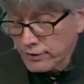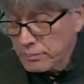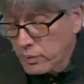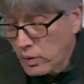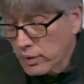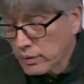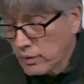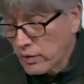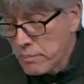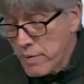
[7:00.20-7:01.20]
report
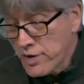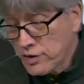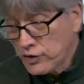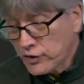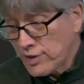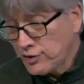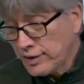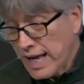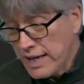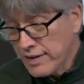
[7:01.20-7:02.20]
on emerging
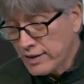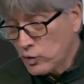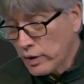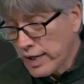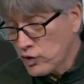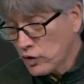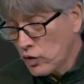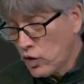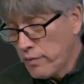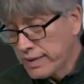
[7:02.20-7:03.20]
trends in higher
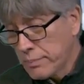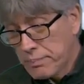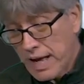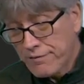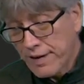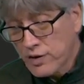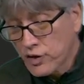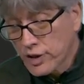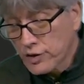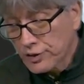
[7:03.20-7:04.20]
education over the past
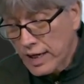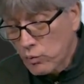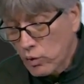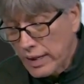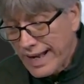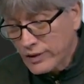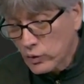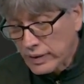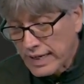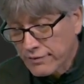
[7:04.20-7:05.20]
5 years, I would like
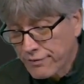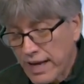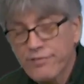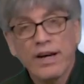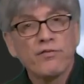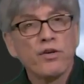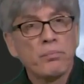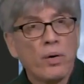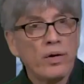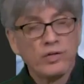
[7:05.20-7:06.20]
to clarify a
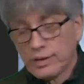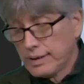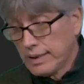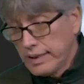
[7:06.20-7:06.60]
few points.